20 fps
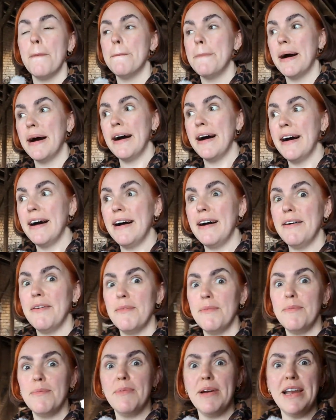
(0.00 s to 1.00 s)
But
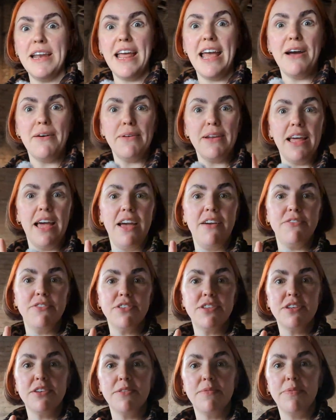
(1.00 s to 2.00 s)
we're now
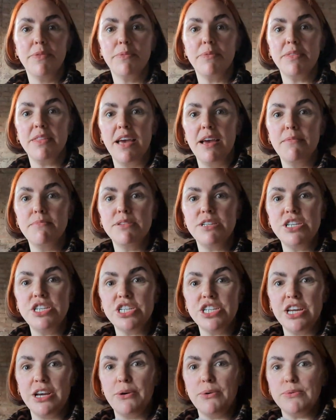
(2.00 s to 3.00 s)
left with the empty
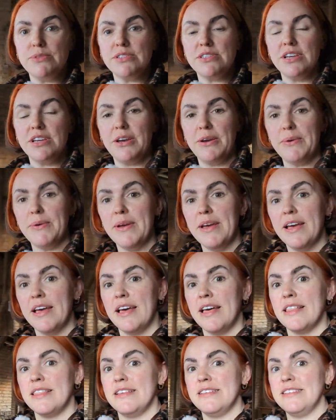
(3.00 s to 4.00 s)
shells. So
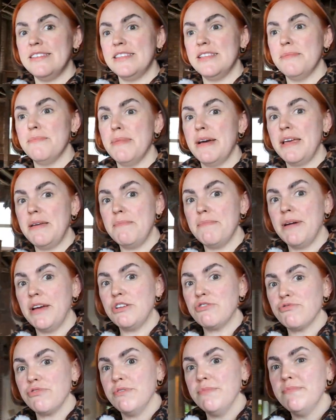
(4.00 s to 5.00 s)
this is the main
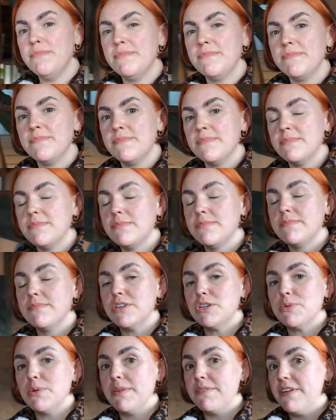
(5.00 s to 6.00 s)
bedroom,
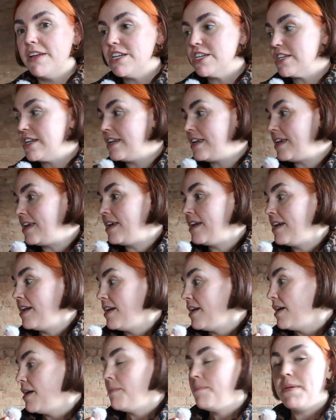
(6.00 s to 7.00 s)
which will eventually
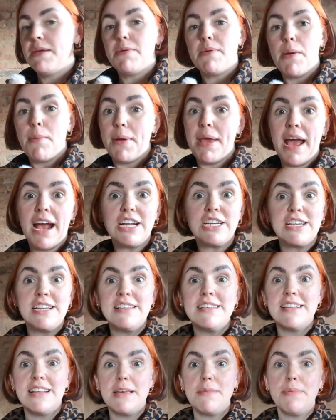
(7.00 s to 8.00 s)
be where we actually
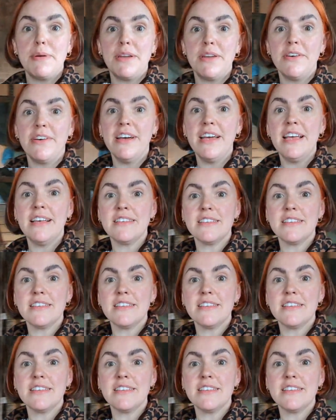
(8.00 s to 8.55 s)
sleep at night.